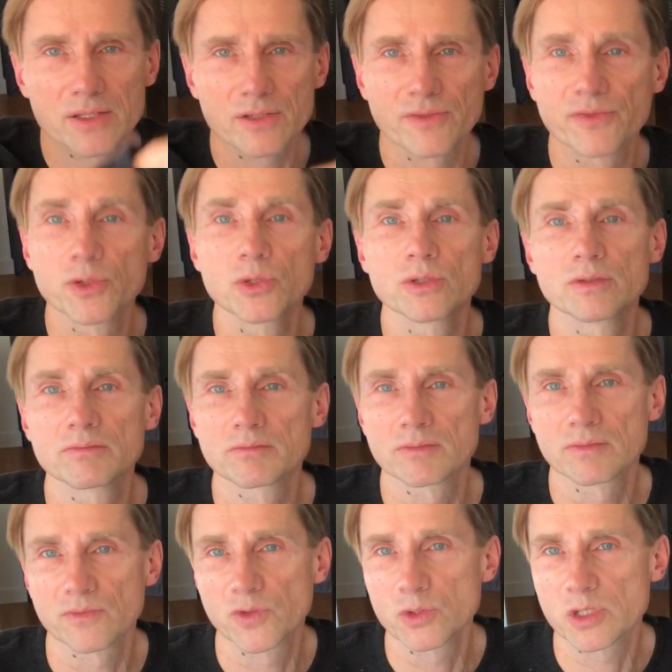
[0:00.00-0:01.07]
their food
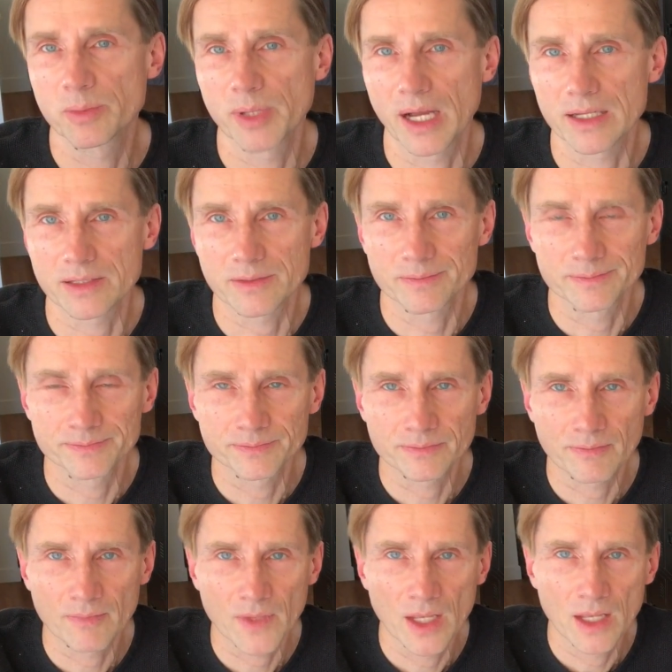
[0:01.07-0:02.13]
supplies.
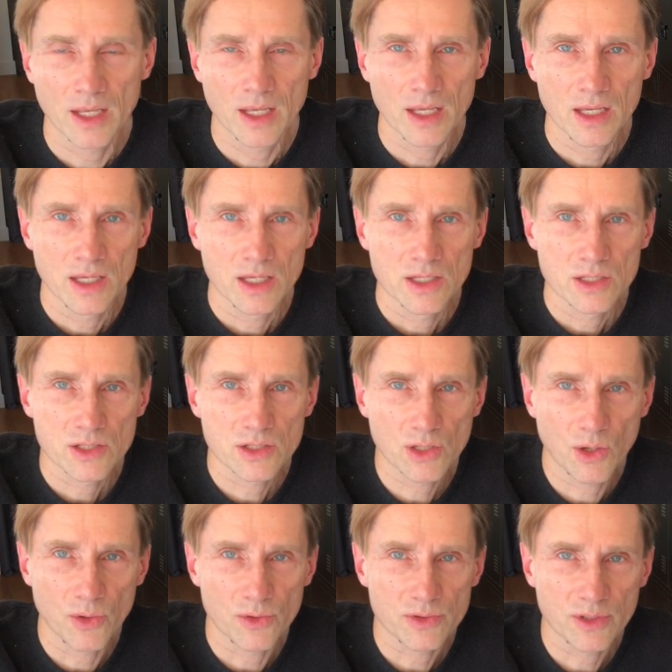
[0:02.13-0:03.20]

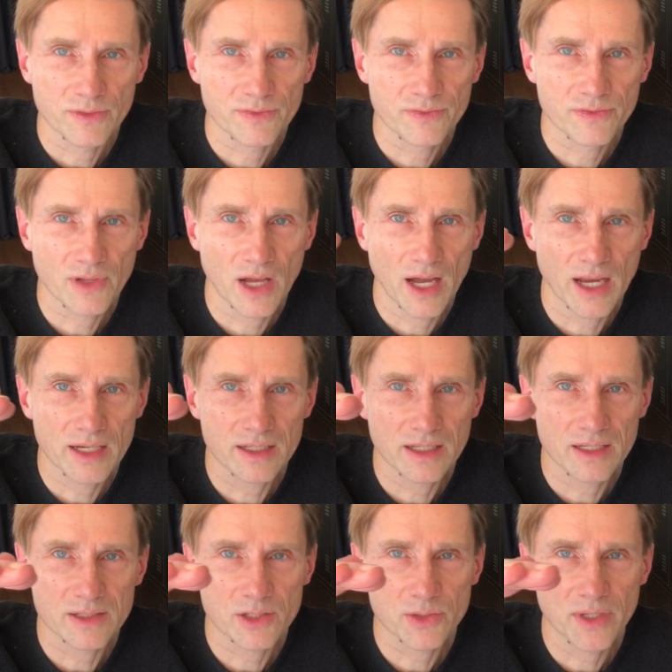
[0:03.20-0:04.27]
So they're flying
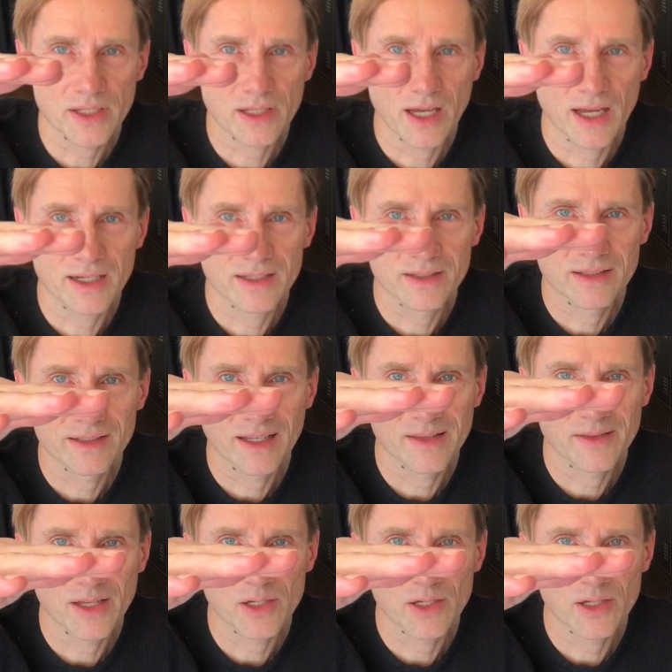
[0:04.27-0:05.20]
in a straight line. They